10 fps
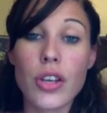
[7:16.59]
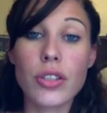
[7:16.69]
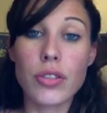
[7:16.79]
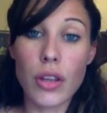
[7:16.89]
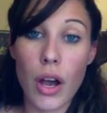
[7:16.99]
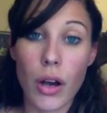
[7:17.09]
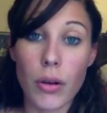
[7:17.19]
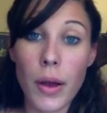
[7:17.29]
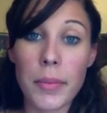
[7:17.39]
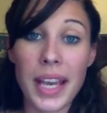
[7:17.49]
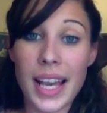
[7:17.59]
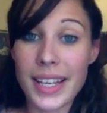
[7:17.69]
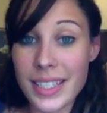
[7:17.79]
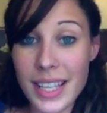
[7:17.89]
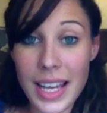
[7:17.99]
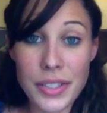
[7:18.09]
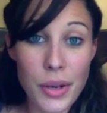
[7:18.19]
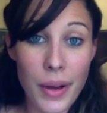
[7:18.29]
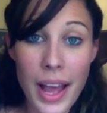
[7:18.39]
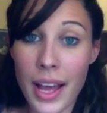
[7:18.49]
So because I
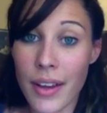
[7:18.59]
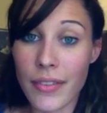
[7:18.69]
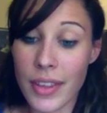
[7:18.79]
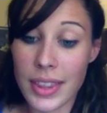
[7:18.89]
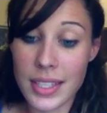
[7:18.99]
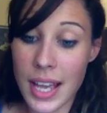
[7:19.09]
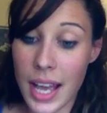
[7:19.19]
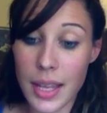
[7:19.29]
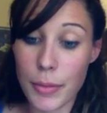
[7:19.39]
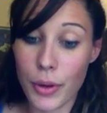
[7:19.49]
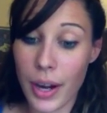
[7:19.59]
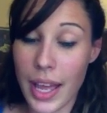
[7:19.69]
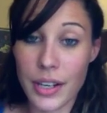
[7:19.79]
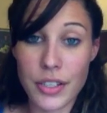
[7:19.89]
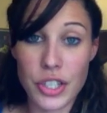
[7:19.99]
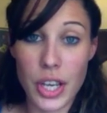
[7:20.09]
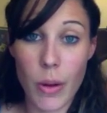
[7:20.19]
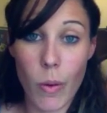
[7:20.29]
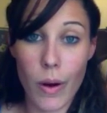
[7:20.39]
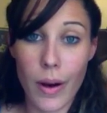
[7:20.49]
don't have the time or energy
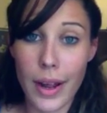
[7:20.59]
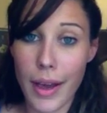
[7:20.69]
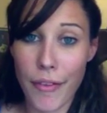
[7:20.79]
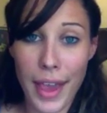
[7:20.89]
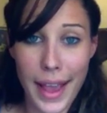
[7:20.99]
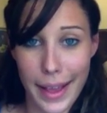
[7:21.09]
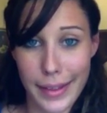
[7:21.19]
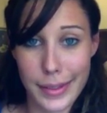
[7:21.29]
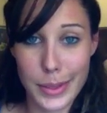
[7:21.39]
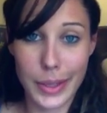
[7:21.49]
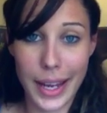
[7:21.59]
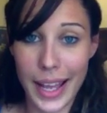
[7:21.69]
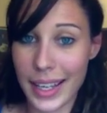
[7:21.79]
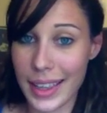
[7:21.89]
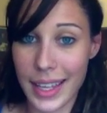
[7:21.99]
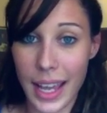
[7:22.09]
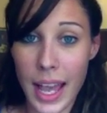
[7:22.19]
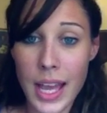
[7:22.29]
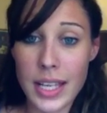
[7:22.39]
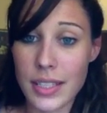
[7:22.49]
or enough hands or anything
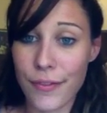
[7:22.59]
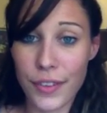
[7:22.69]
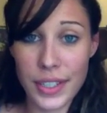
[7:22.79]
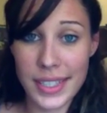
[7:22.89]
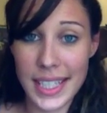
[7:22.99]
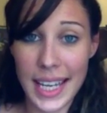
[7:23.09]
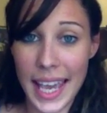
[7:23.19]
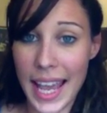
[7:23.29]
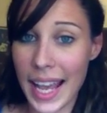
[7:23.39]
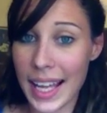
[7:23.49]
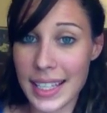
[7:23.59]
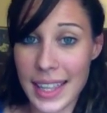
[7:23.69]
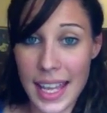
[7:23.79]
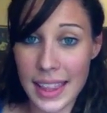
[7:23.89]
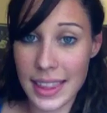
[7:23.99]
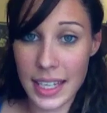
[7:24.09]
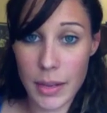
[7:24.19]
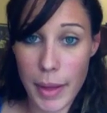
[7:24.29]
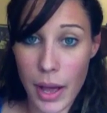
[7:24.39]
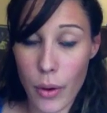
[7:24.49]
to feel sick and then think
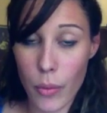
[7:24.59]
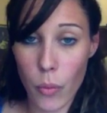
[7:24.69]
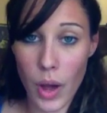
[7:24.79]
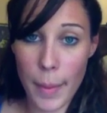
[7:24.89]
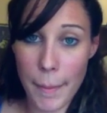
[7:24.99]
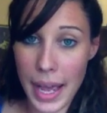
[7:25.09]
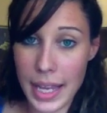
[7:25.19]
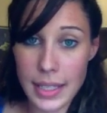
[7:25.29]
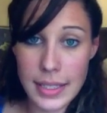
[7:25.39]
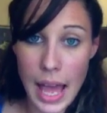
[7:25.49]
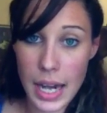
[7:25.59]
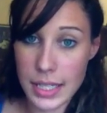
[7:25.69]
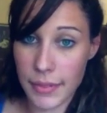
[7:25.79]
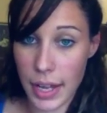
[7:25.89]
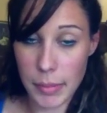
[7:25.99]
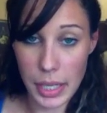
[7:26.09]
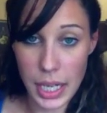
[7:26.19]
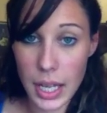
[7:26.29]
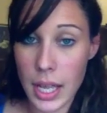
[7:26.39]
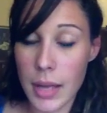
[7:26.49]
about what might satisfy
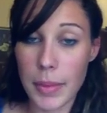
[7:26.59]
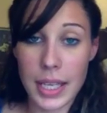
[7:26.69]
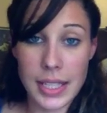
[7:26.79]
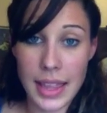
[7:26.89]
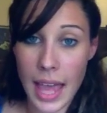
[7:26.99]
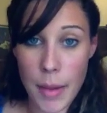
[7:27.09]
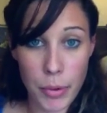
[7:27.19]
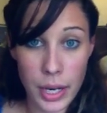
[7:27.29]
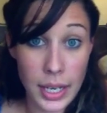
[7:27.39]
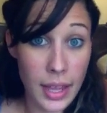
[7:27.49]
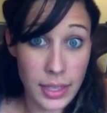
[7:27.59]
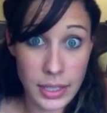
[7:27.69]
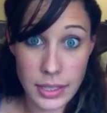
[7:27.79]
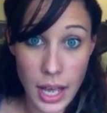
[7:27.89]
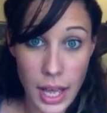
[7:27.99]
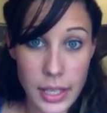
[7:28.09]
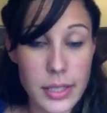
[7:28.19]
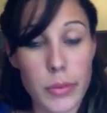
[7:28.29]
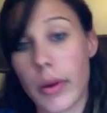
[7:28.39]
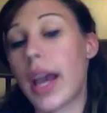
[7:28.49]
me, because at that point nothing
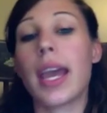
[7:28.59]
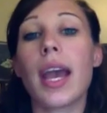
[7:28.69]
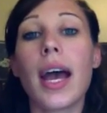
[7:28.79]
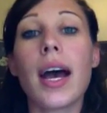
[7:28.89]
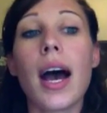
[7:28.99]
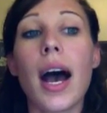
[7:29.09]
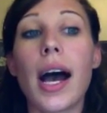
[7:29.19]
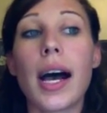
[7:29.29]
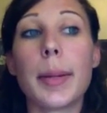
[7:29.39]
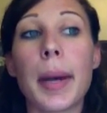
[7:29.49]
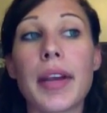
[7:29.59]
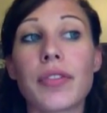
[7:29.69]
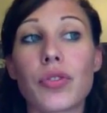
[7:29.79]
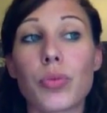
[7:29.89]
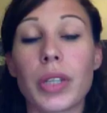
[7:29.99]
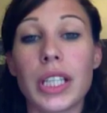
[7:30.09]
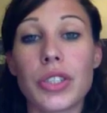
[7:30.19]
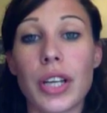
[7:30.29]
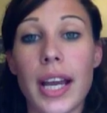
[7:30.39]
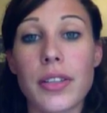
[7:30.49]
does, right? I've really
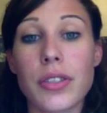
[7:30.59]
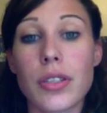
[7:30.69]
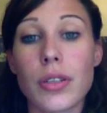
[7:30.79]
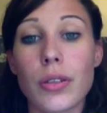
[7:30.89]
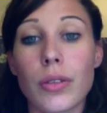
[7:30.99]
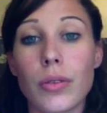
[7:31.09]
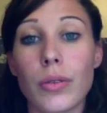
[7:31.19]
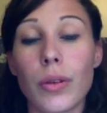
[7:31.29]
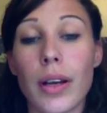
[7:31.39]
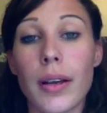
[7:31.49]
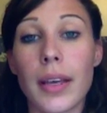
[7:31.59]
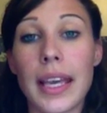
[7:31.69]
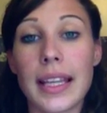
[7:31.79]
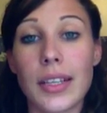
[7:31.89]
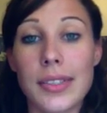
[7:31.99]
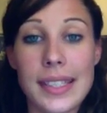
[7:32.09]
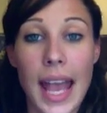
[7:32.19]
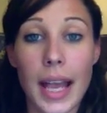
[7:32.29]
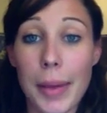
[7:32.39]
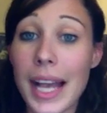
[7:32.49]
tried to get little
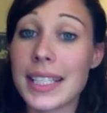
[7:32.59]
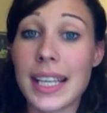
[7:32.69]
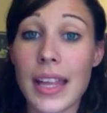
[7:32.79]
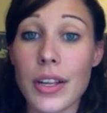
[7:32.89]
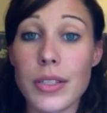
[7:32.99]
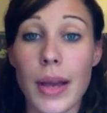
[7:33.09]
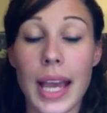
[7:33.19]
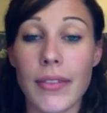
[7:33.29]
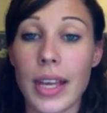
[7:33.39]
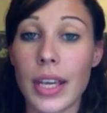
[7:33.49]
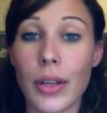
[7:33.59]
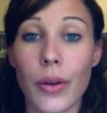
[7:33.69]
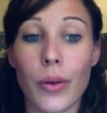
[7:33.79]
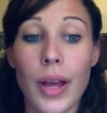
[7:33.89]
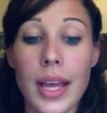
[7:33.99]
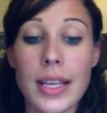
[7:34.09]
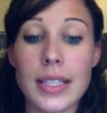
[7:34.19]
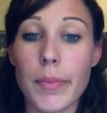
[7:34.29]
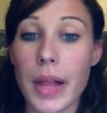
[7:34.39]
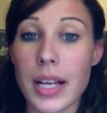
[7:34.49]
snack packs together, so I have, like, you know,
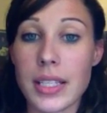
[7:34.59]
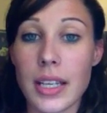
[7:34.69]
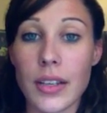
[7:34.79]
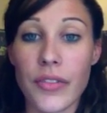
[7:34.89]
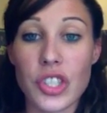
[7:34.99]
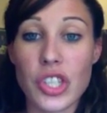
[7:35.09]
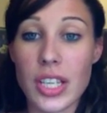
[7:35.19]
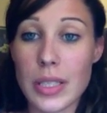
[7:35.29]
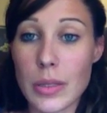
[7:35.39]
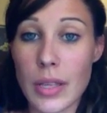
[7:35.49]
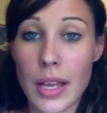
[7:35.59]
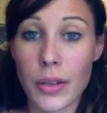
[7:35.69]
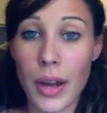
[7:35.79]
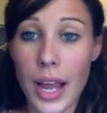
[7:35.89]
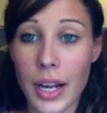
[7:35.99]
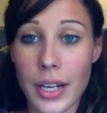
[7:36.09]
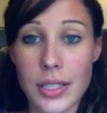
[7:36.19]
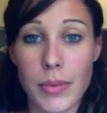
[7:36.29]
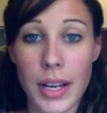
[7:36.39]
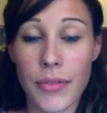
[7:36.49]
Ziplocs of cheese and
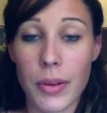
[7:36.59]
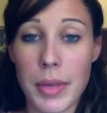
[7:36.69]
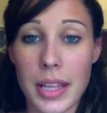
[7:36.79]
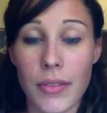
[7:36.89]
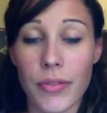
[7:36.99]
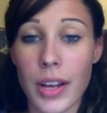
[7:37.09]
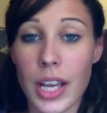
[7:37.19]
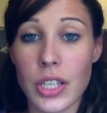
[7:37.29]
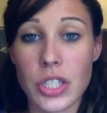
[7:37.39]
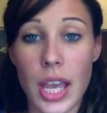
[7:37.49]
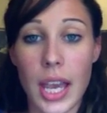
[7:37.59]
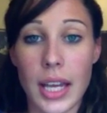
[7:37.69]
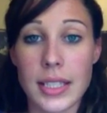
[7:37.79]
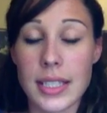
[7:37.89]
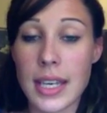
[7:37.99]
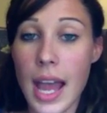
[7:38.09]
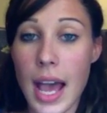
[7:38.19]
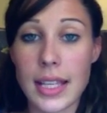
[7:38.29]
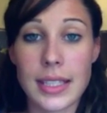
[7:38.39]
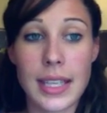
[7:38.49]
crackers ready for me in the fridge, and
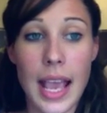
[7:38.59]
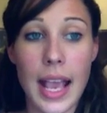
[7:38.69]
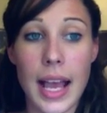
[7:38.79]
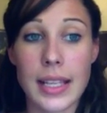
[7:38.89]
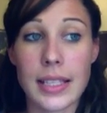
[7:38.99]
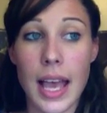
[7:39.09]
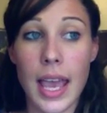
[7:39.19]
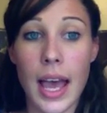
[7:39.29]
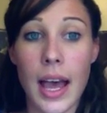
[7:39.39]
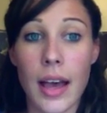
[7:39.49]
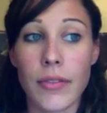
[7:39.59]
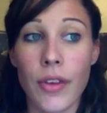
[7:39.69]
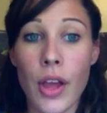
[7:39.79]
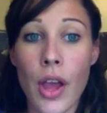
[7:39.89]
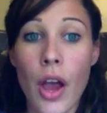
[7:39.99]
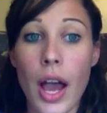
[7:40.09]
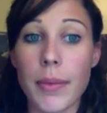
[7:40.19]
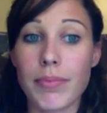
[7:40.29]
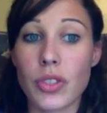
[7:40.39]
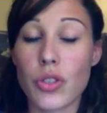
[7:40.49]
nuts, and I
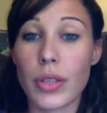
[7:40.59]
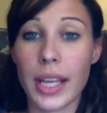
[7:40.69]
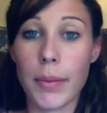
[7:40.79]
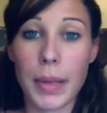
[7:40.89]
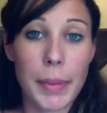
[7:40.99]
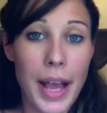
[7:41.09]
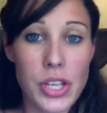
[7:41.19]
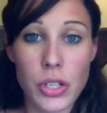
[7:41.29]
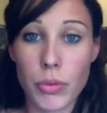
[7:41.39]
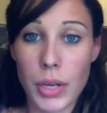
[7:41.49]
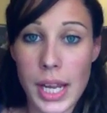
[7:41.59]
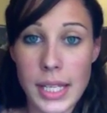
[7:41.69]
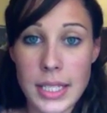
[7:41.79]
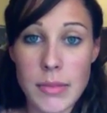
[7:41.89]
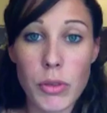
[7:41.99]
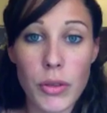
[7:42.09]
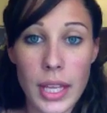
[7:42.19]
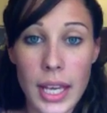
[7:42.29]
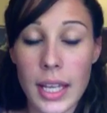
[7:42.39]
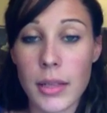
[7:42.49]
do like a big batch of green
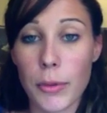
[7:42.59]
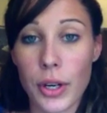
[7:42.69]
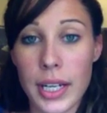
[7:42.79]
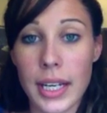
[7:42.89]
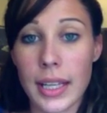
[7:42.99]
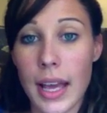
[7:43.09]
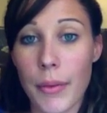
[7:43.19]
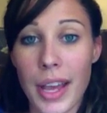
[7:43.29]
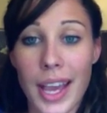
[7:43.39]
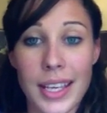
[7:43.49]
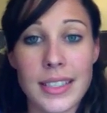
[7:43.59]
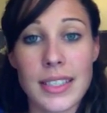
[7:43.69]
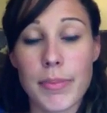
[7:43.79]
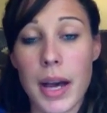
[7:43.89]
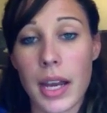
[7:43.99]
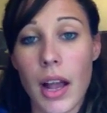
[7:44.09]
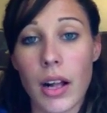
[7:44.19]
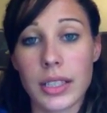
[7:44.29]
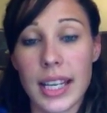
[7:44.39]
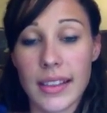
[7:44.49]
smoothie in the morning, and that way I can sip on it
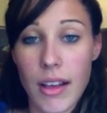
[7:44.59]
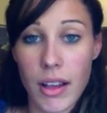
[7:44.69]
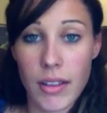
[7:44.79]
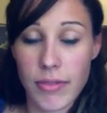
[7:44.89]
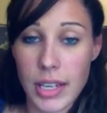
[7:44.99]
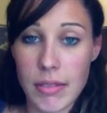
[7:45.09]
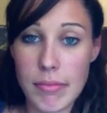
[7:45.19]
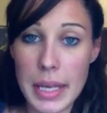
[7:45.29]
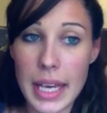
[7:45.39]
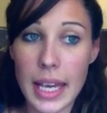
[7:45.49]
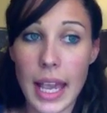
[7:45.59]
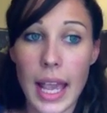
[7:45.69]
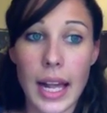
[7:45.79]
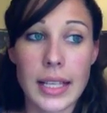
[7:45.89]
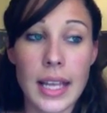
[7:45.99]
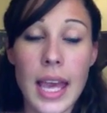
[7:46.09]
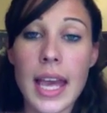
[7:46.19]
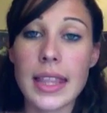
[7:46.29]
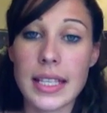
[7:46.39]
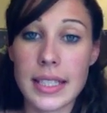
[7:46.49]
all day long if need be, and
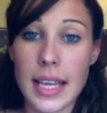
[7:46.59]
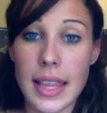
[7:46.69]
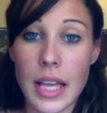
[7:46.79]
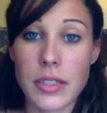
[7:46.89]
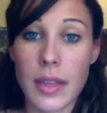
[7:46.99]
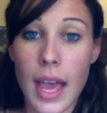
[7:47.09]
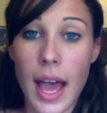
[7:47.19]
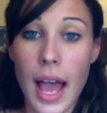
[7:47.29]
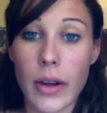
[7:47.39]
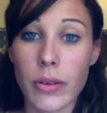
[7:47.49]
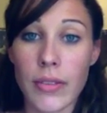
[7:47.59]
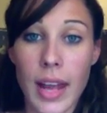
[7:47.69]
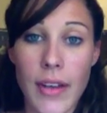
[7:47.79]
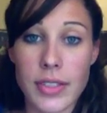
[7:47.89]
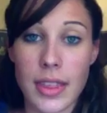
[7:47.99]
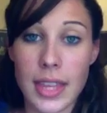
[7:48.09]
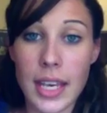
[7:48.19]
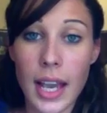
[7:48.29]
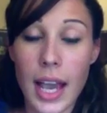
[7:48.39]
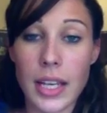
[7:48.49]
things like that, so that I don't even have to
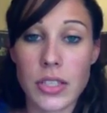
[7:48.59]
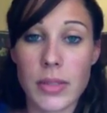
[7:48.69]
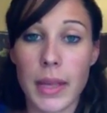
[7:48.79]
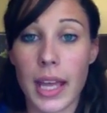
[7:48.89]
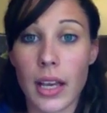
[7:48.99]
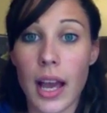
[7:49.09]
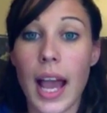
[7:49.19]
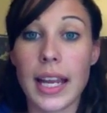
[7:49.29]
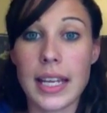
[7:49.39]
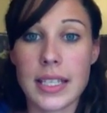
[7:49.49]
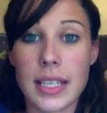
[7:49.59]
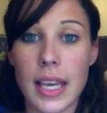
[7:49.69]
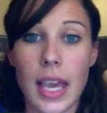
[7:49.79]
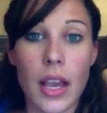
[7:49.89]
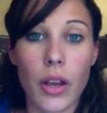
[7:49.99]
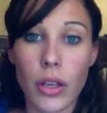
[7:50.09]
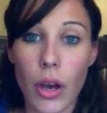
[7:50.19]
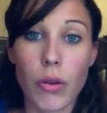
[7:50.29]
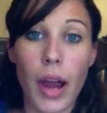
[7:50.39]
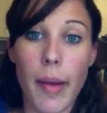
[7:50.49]
think. I can just be like, I need to eat,
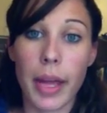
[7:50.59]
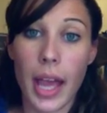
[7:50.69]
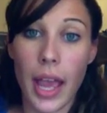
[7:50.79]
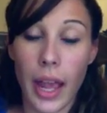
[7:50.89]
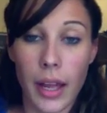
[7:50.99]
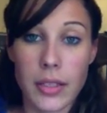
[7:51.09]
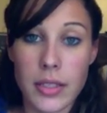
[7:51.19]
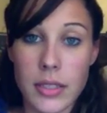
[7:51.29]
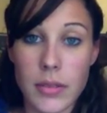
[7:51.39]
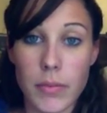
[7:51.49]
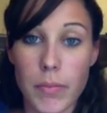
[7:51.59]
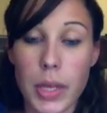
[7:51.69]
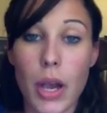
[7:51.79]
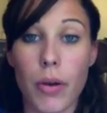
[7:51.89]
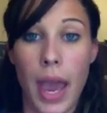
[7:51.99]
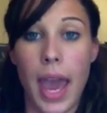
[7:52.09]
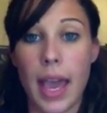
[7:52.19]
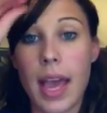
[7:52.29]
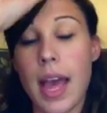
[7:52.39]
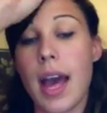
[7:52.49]
go grab it, and be okay.